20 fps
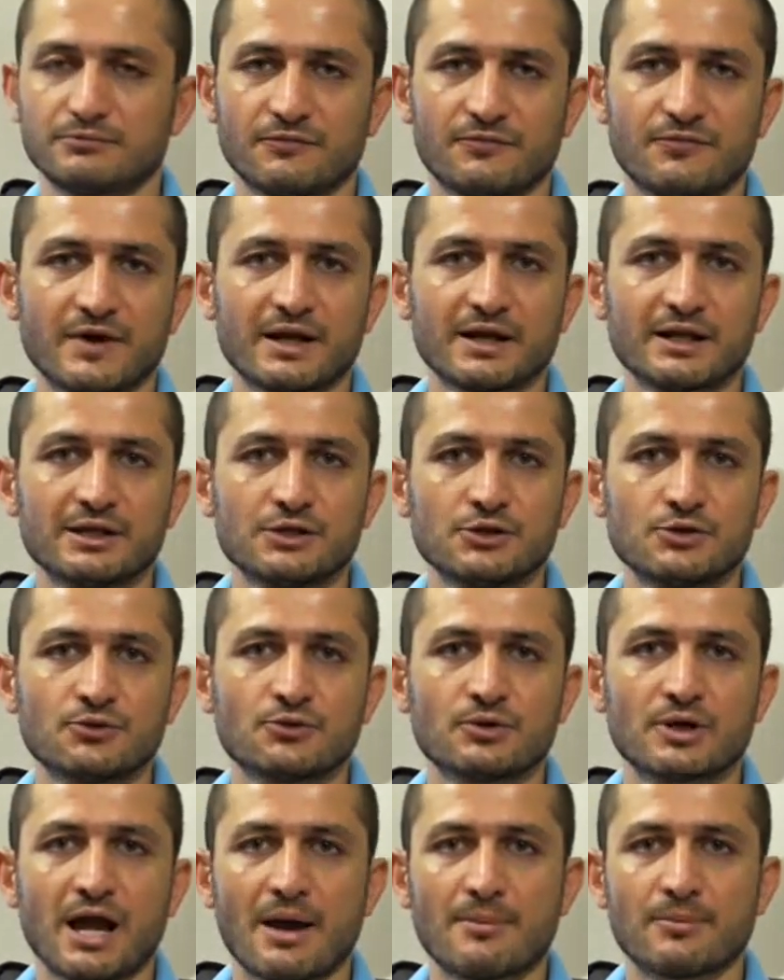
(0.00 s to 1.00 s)
fairly new
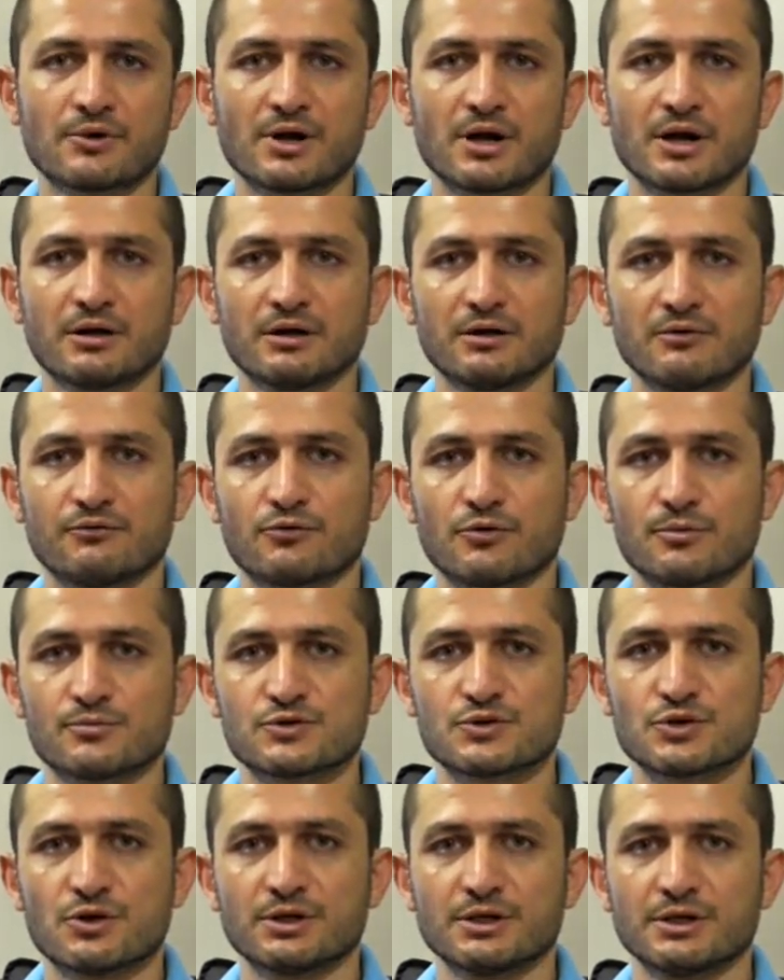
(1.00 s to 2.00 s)
camera from
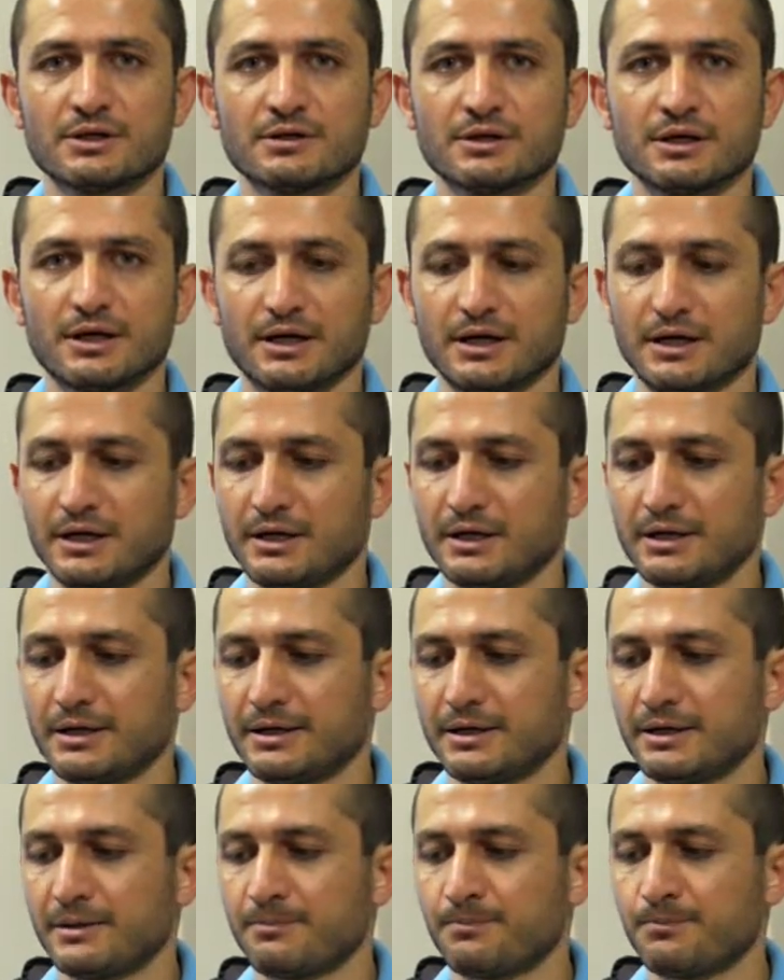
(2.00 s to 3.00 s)
Sony.
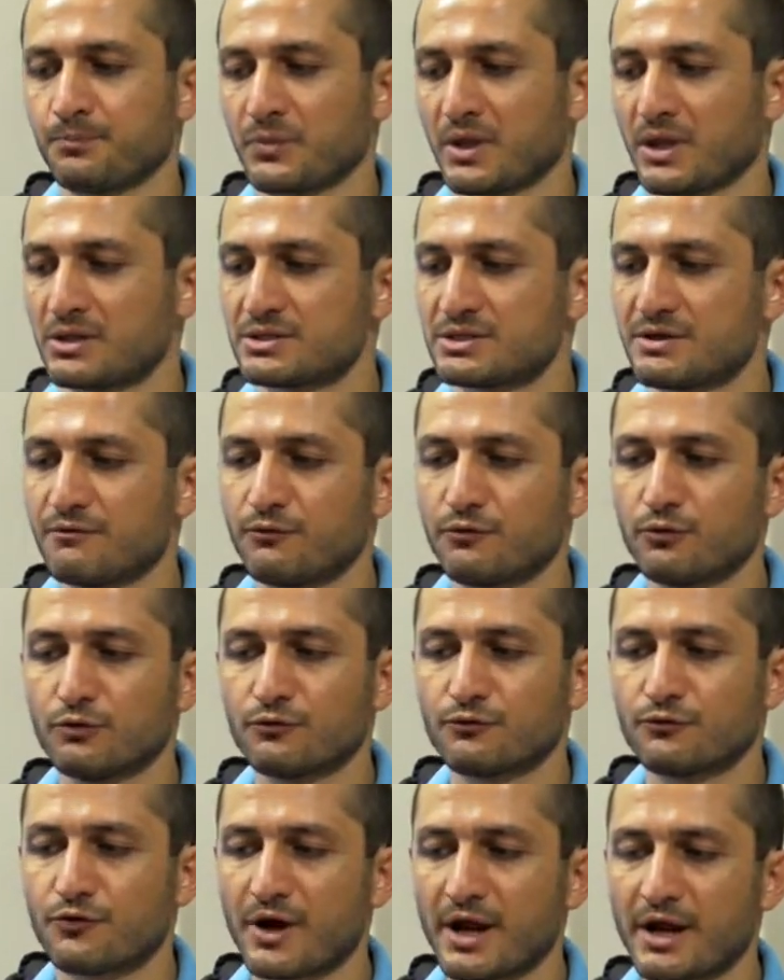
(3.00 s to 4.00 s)
It's a full
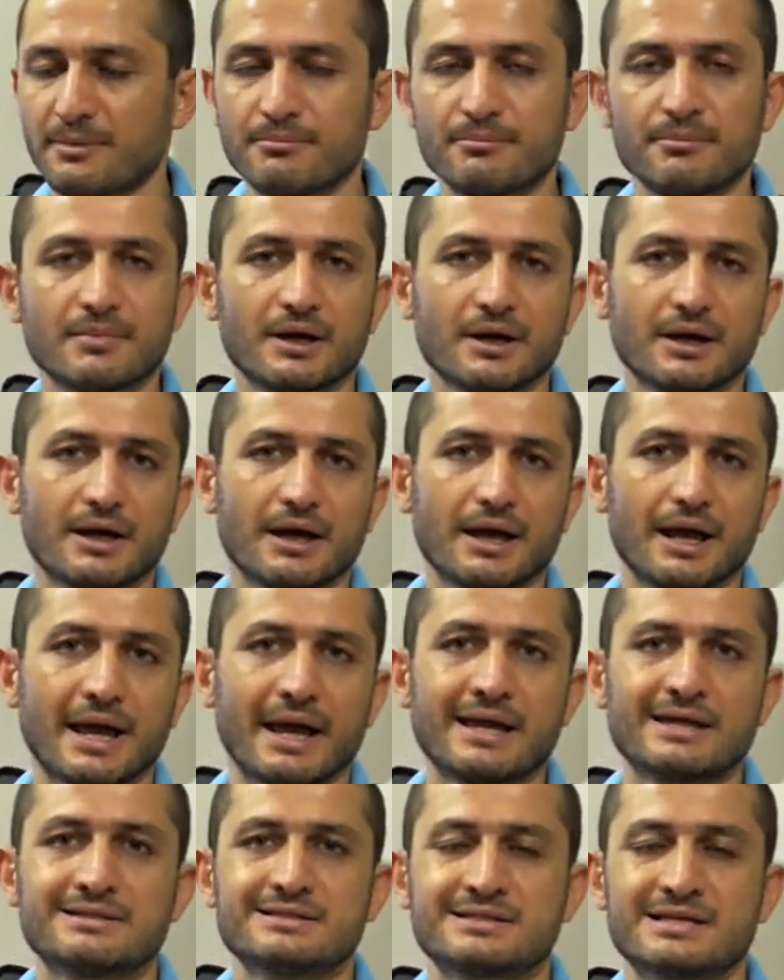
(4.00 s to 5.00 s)
frame
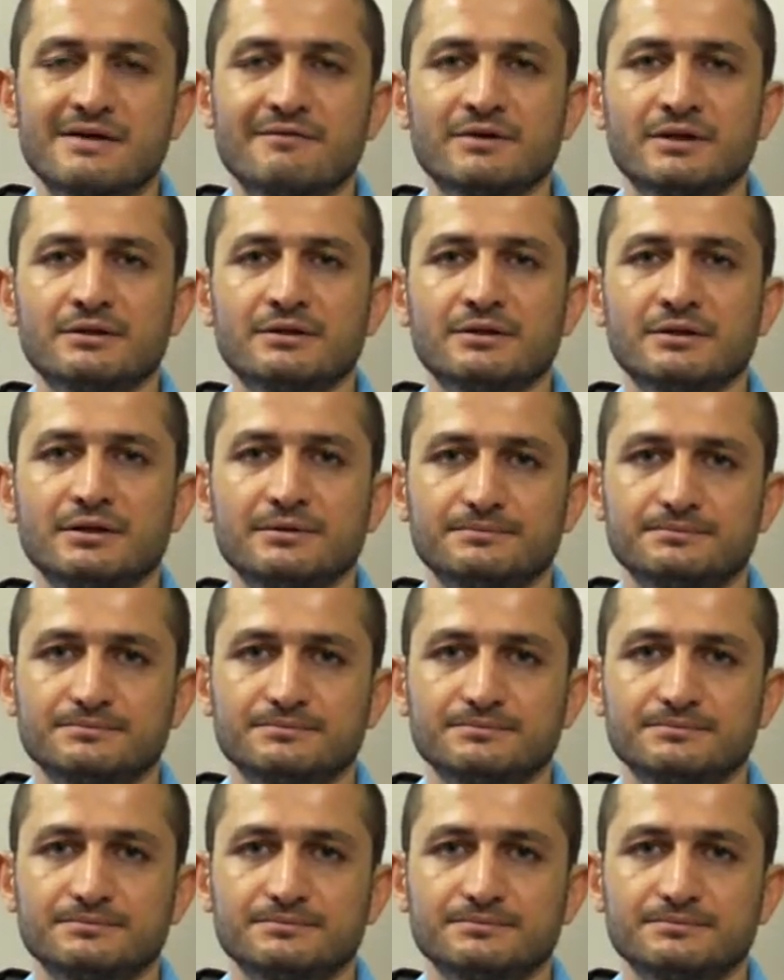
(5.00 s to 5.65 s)
A7